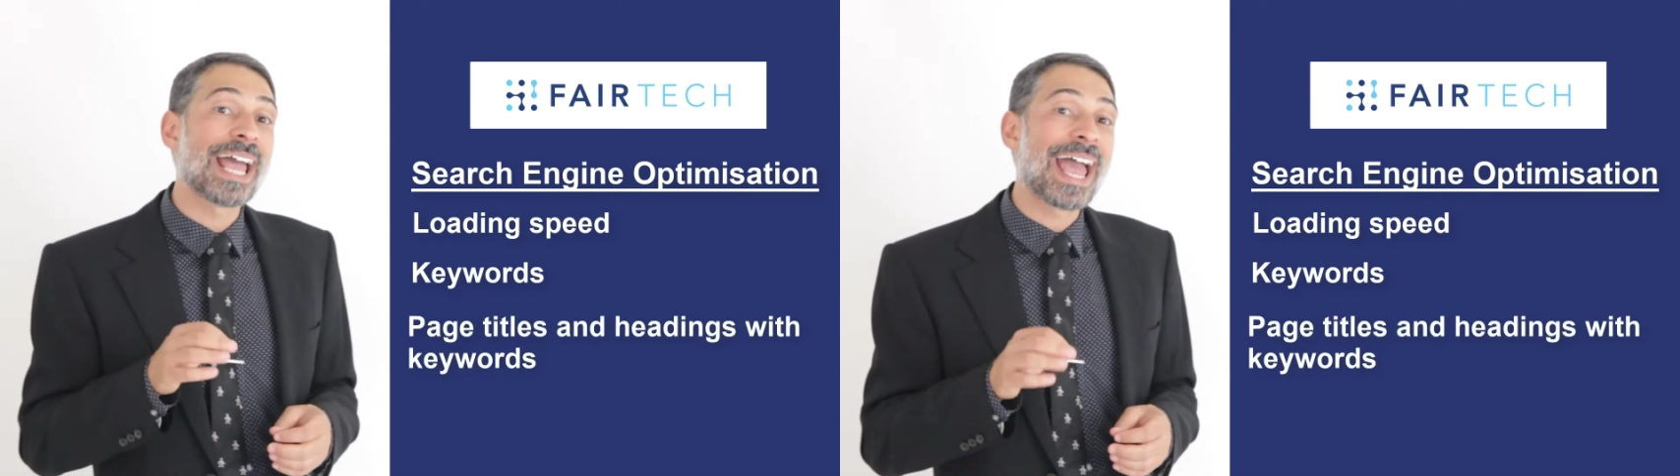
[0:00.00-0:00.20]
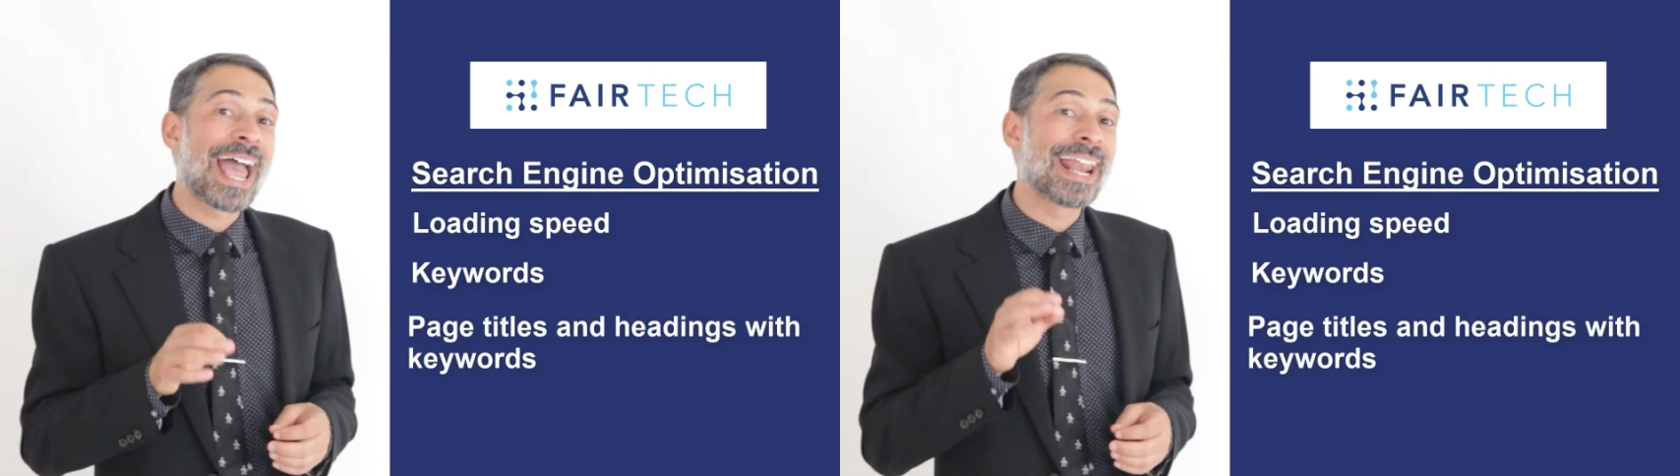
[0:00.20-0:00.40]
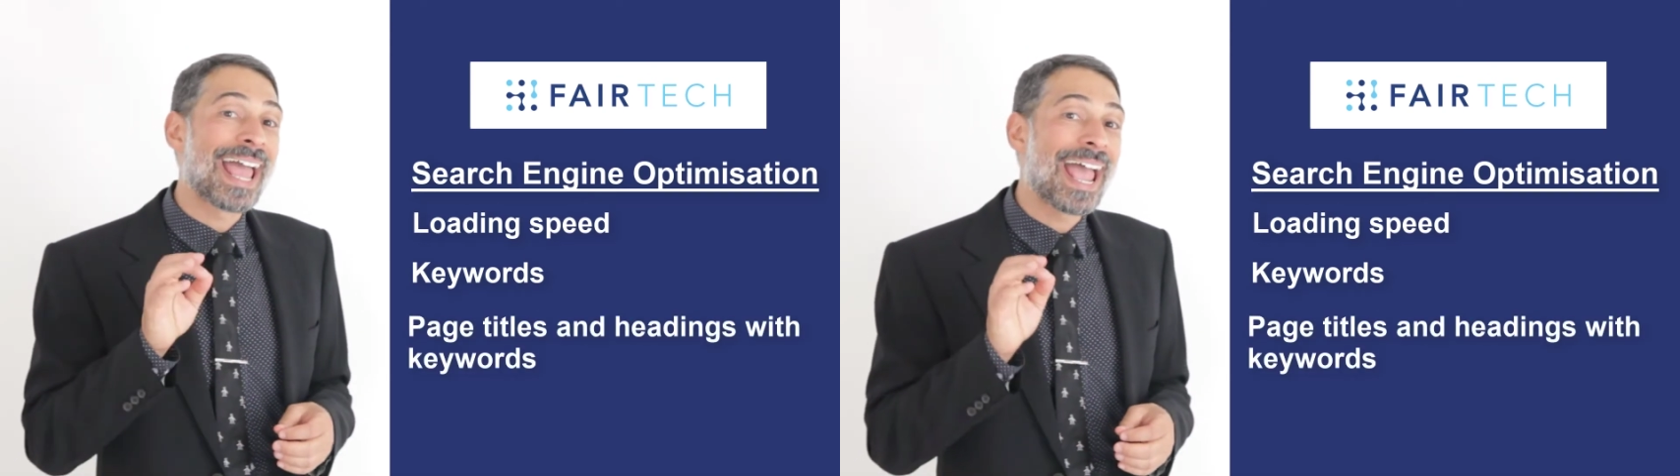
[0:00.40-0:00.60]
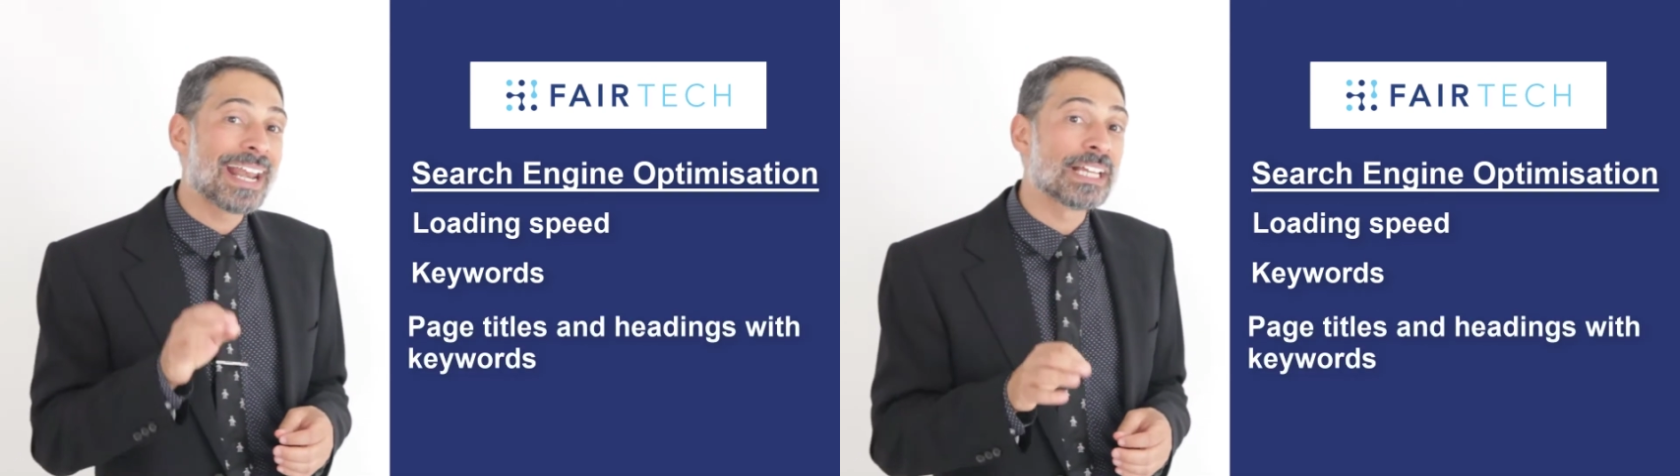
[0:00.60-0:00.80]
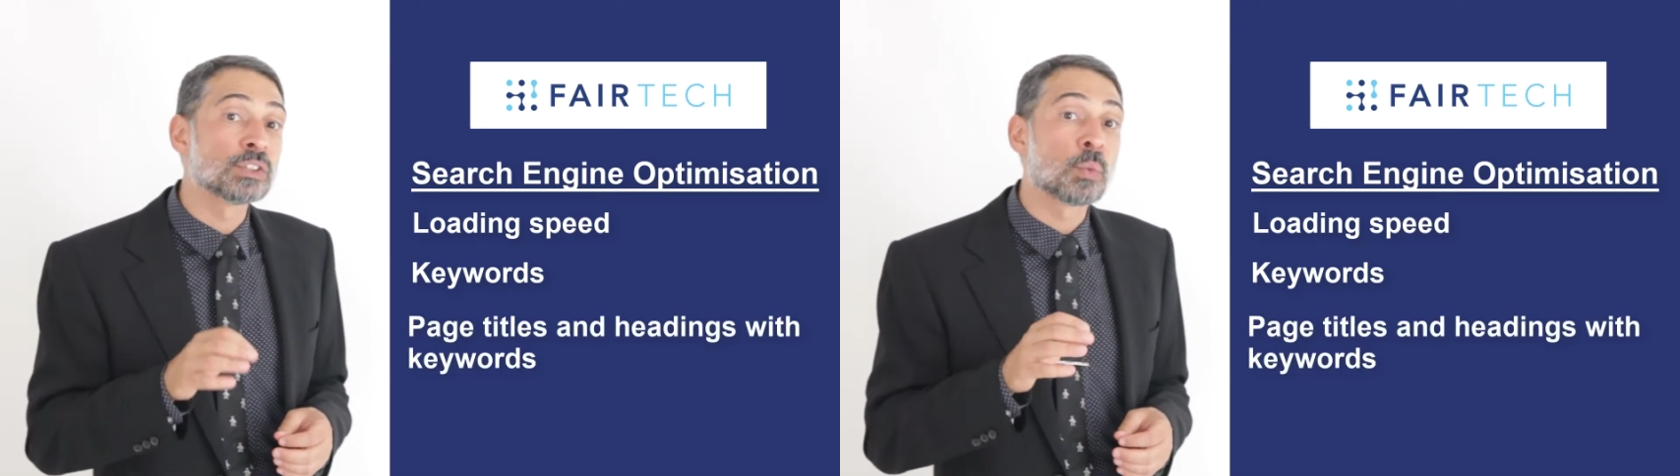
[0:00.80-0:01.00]
and
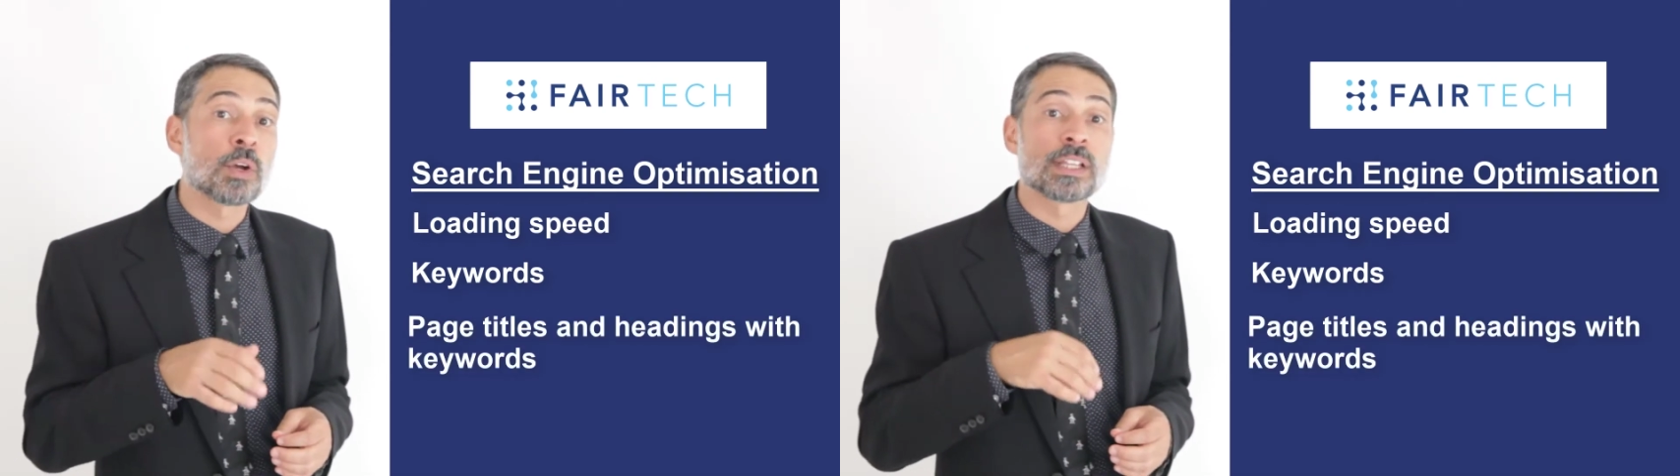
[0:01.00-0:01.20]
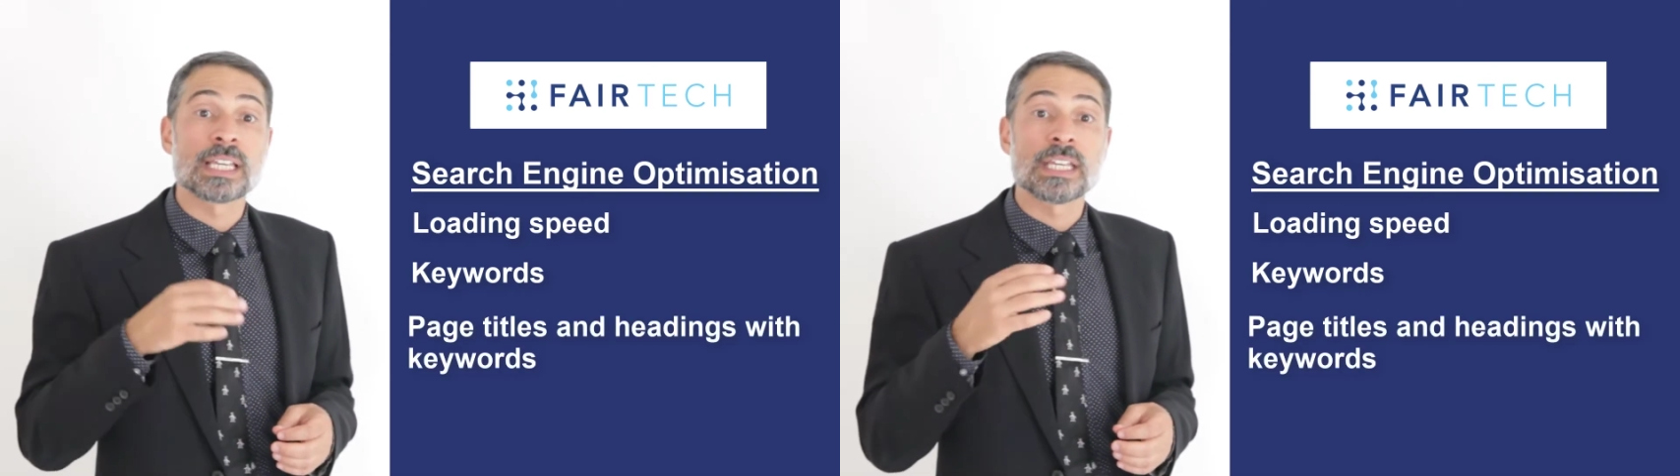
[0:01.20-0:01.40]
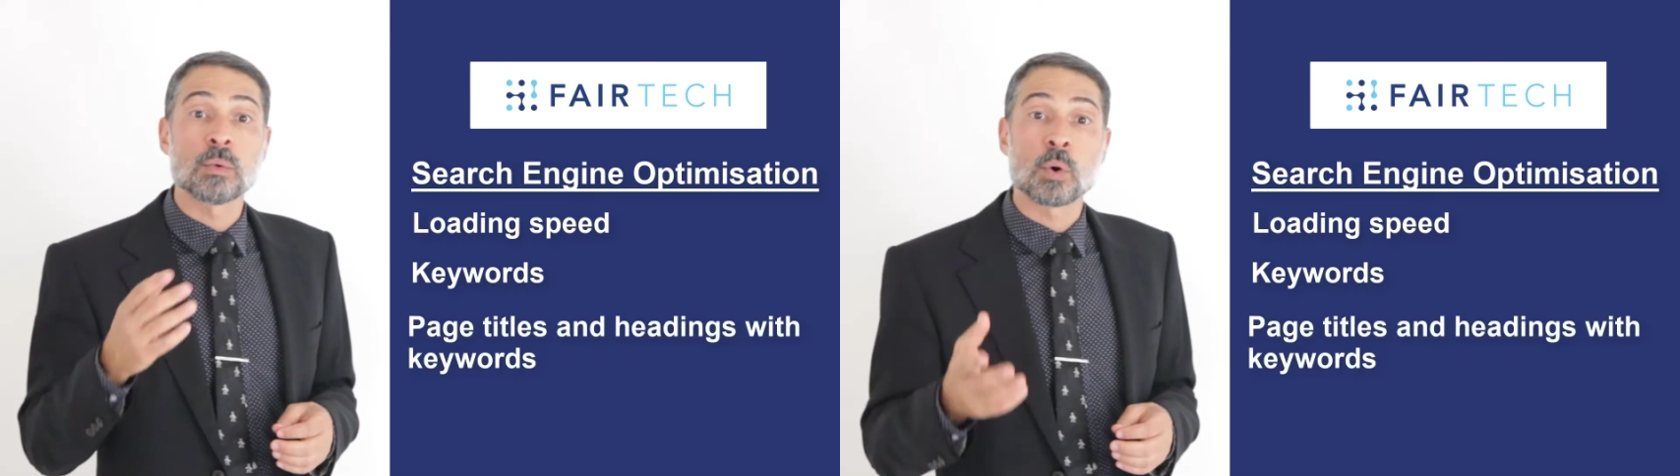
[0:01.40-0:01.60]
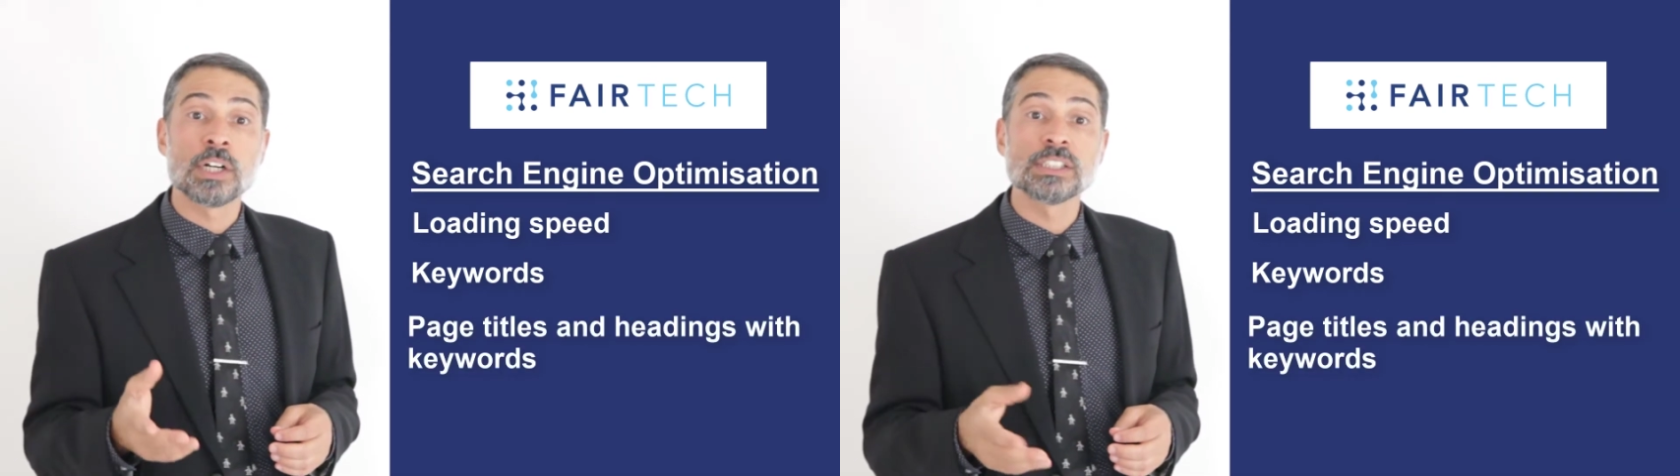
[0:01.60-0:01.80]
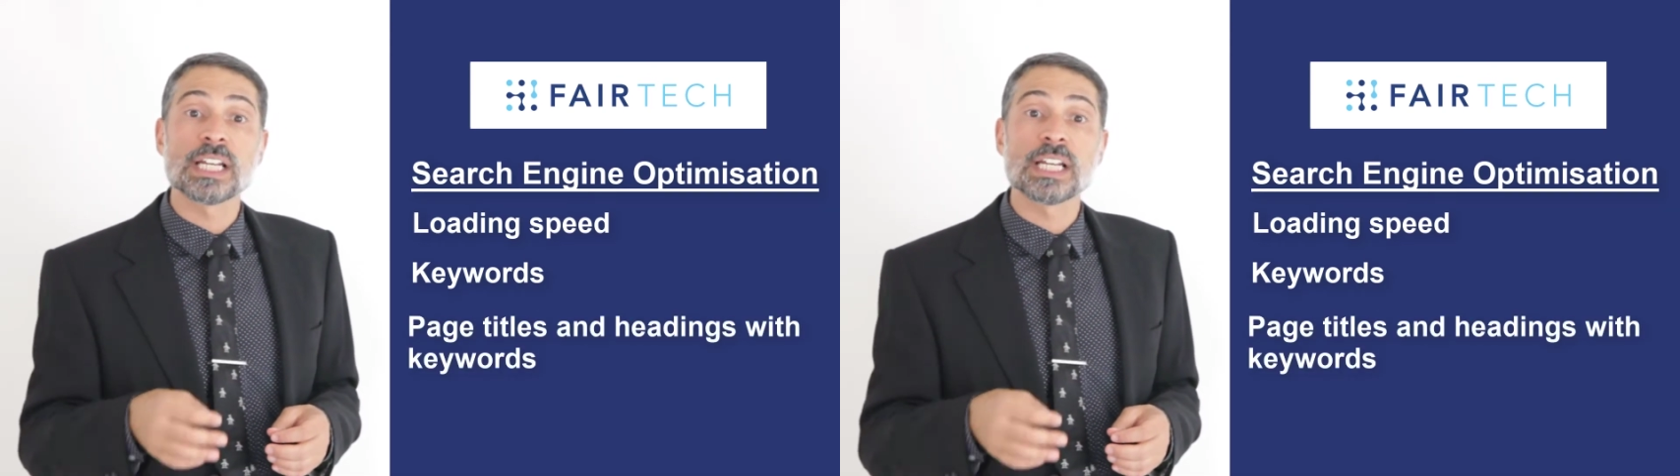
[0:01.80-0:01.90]
headings with keywords,